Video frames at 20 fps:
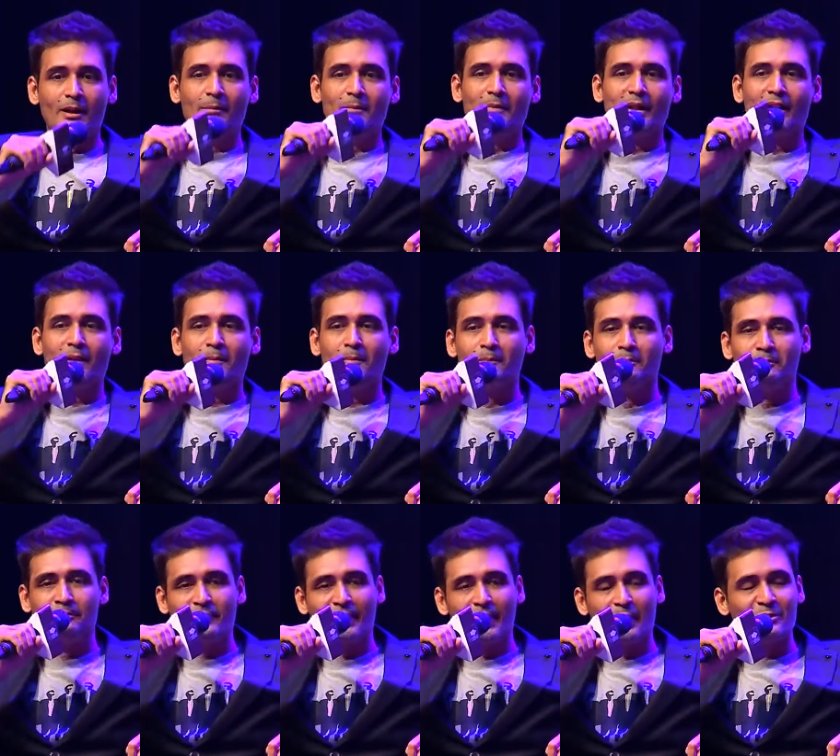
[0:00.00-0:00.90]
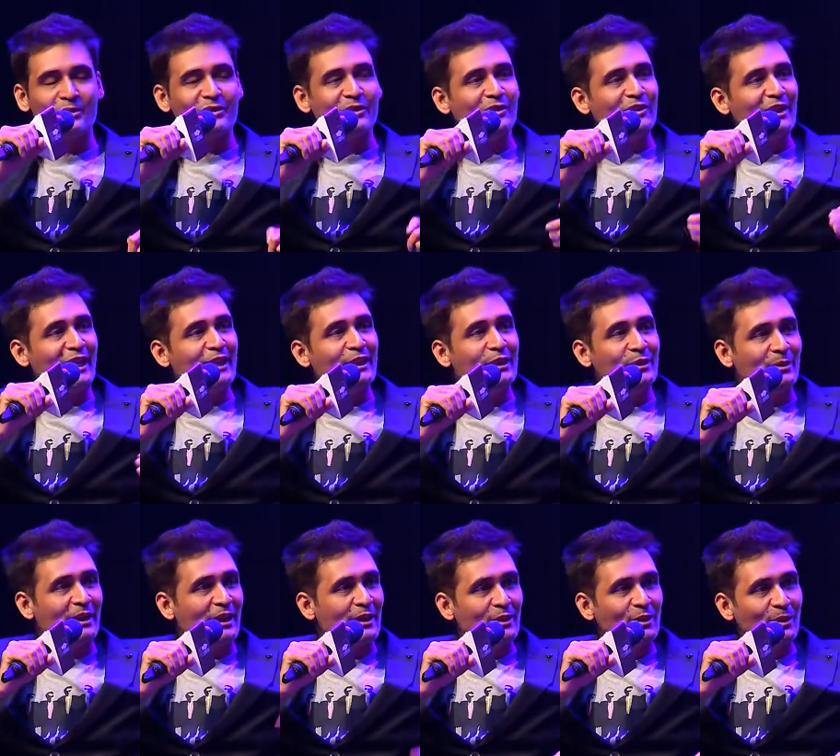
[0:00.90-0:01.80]
Um, I was just telling you
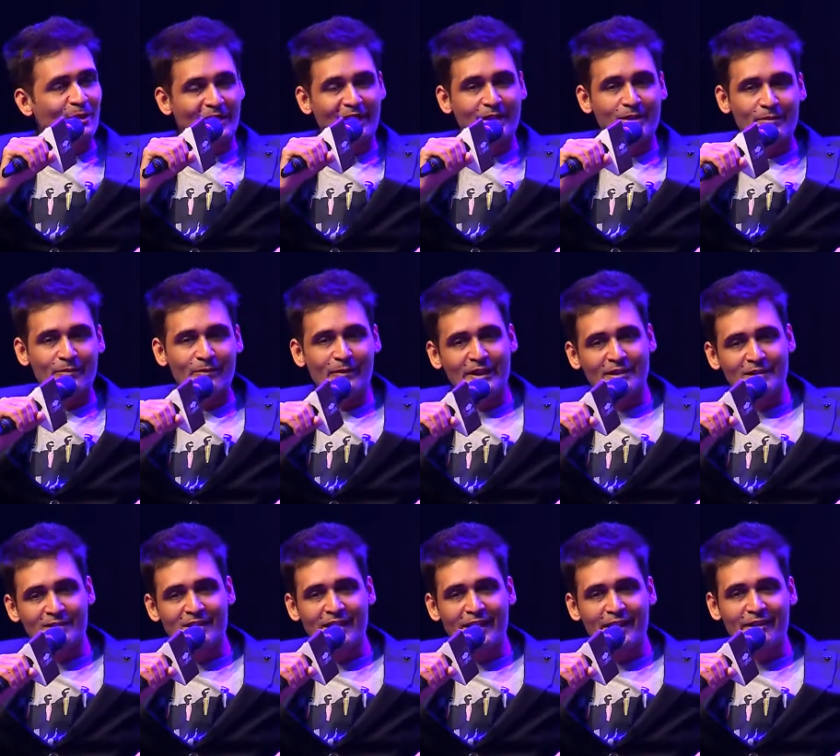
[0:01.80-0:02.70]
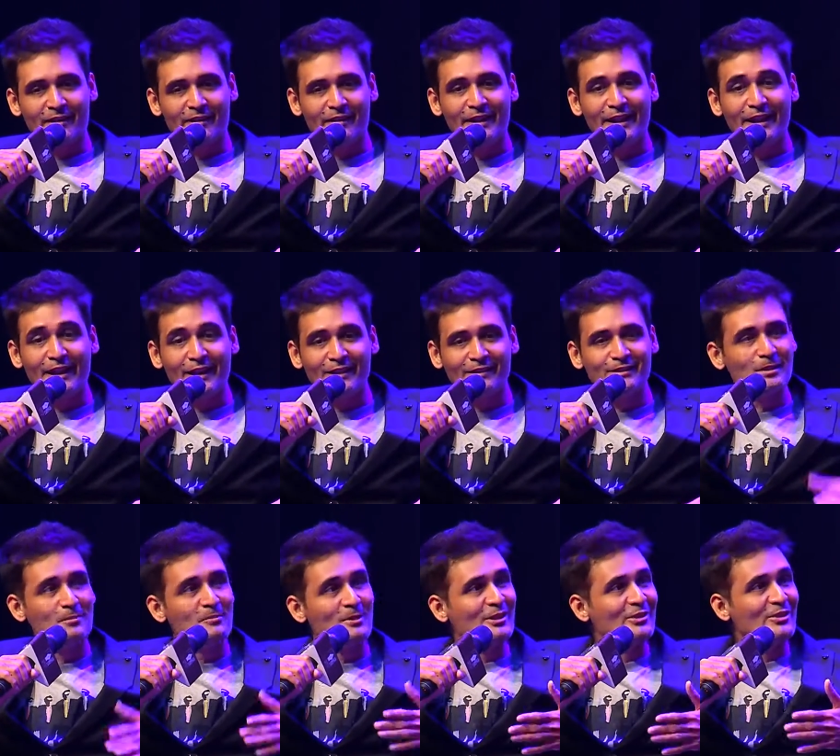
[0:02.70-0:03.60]
that, you know, it feels like reading
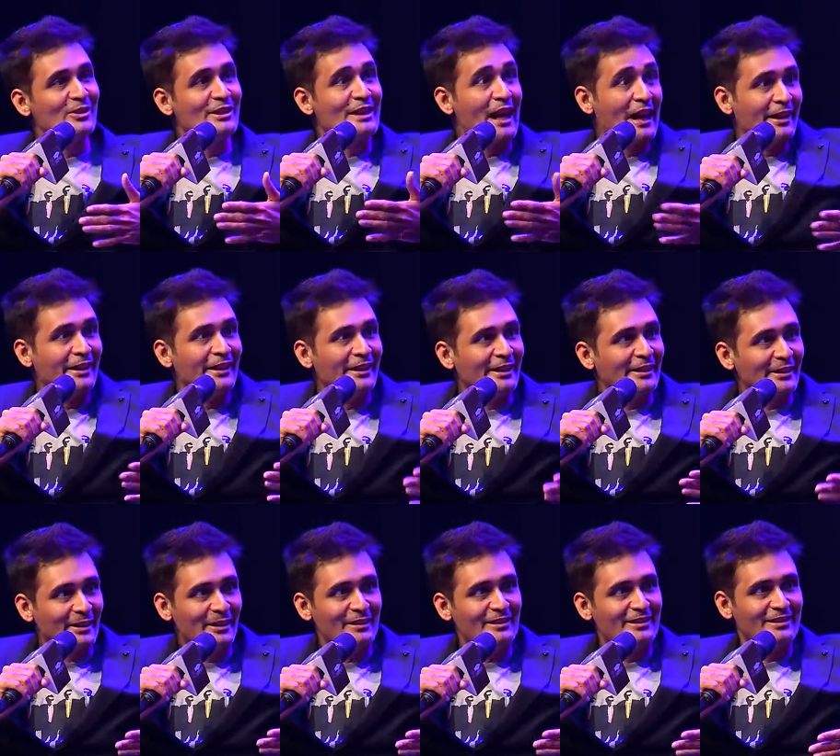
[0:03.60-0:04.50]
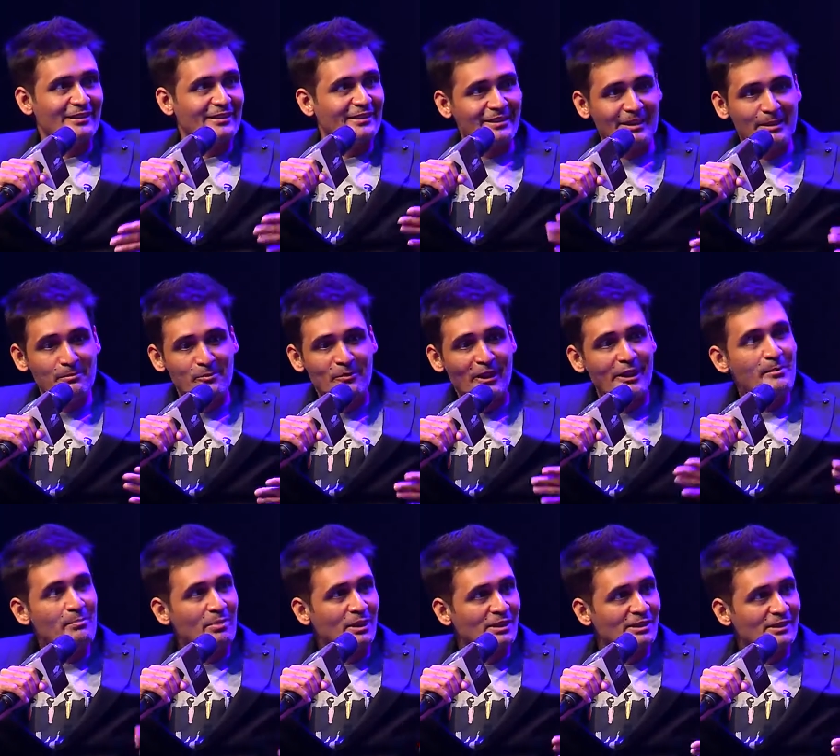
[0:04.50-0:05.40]
someone's diary. It seemed very
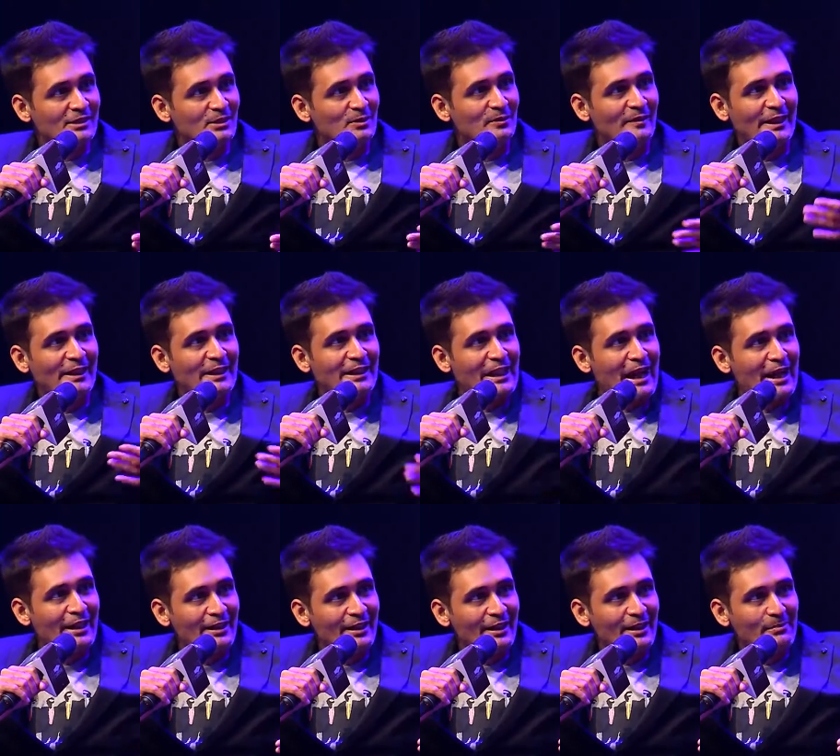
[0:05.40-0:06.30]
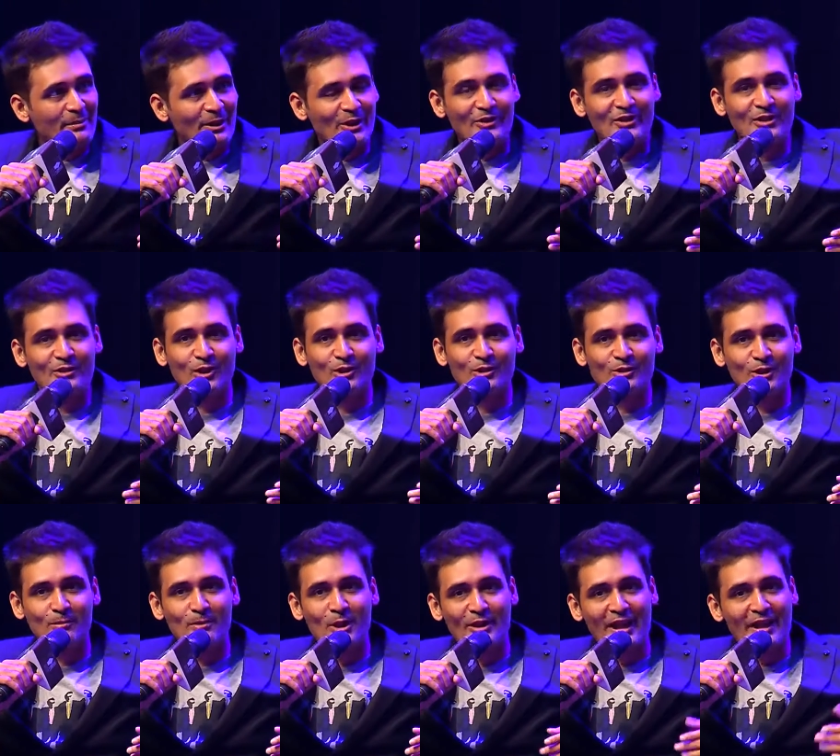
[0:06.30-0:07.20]
personal, very candid, because it's also
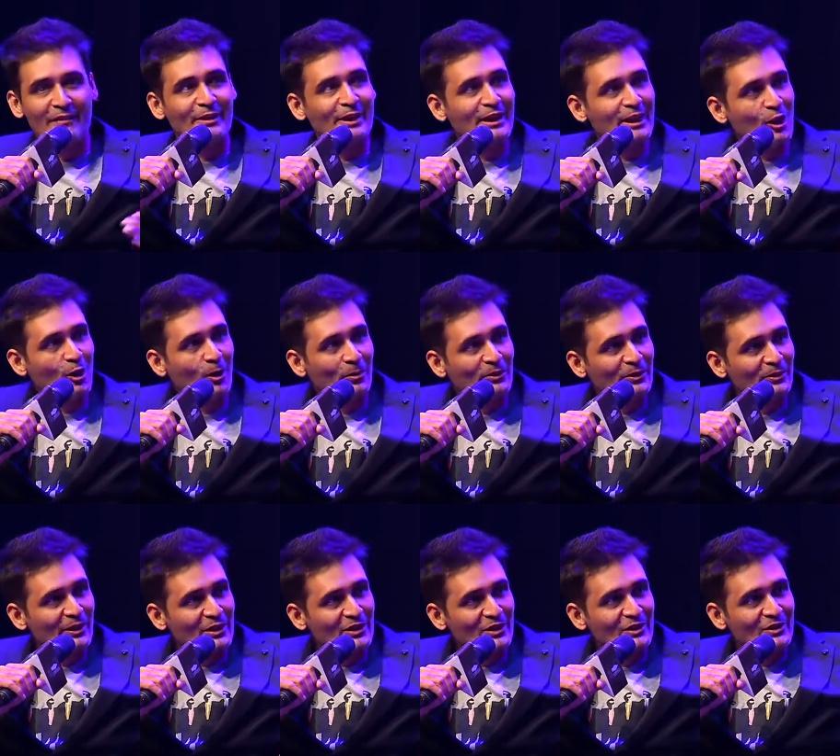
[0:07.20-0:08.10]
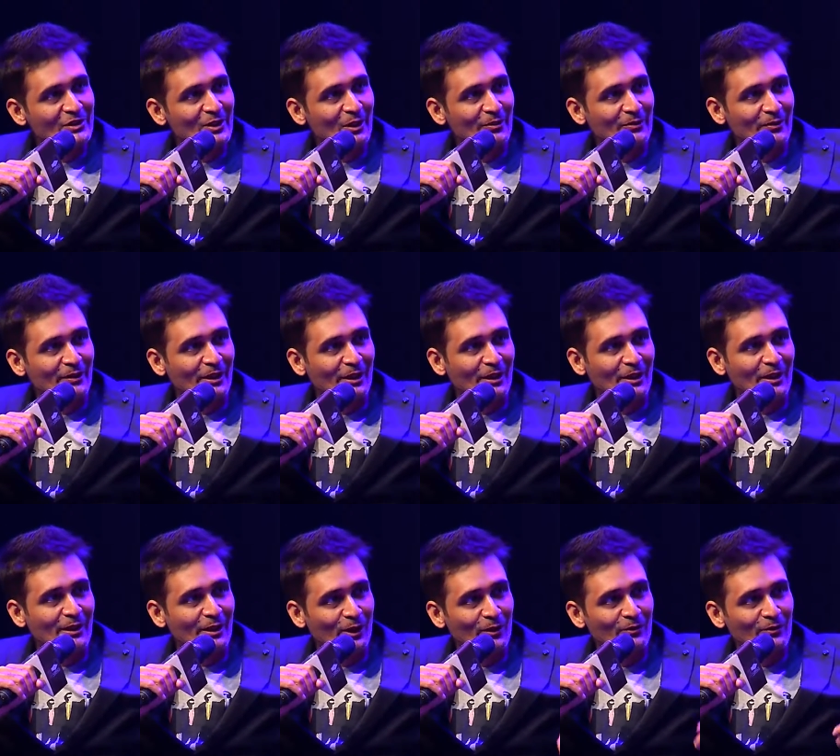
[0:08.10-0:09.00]
about everyday observations of, uh,
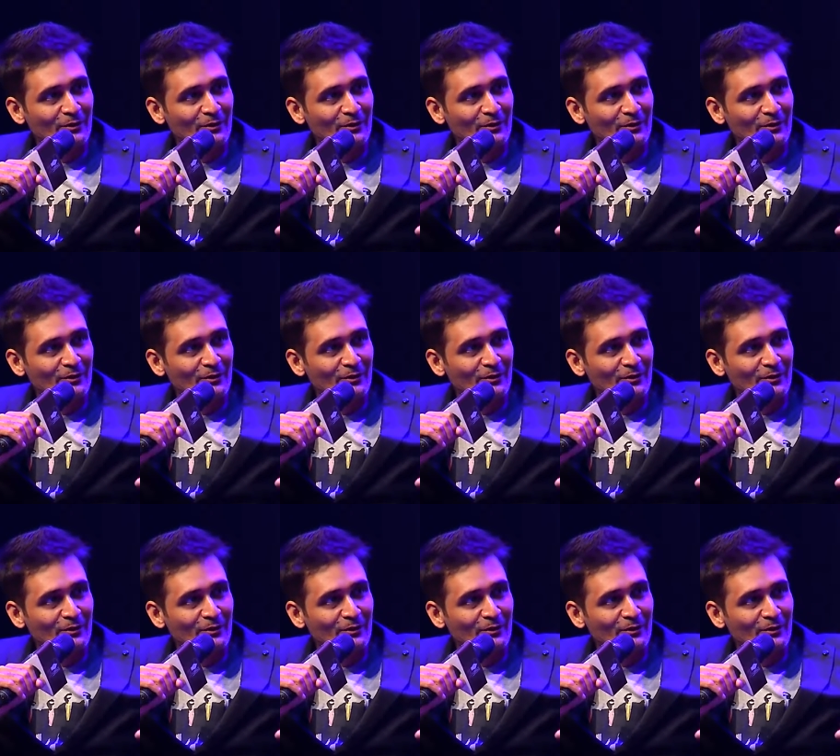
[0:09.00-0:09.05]
of